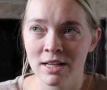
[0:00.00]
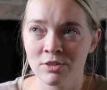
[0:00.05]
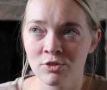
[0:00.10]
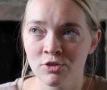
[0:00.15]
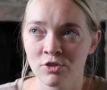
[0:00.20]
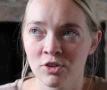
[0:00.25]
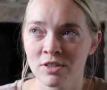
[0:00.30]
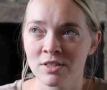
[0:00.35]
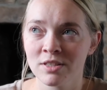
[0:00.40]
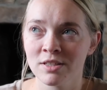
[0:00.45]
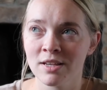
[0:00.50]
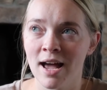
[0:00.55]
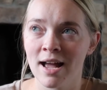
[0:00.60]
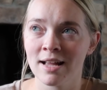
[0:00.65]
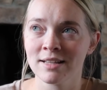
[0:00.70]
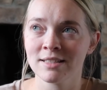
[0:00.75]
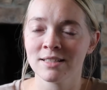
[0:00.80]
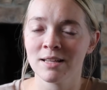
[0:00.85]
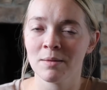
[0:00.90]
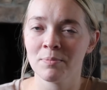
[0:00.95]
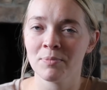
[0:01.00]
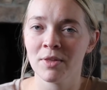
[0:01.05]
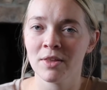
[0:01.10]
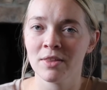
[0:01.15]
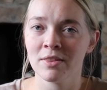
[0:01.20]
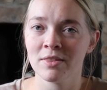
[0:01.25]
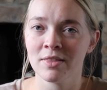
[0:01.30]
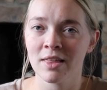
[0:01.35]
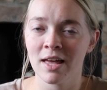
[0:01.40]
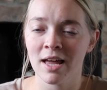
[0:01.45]
It's just not
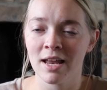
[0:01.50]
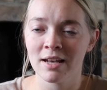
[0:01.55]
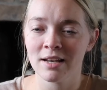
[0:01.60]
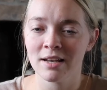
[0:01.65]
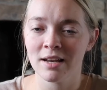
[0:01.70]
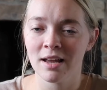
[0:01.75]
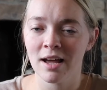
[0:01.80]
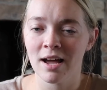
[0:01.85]
something that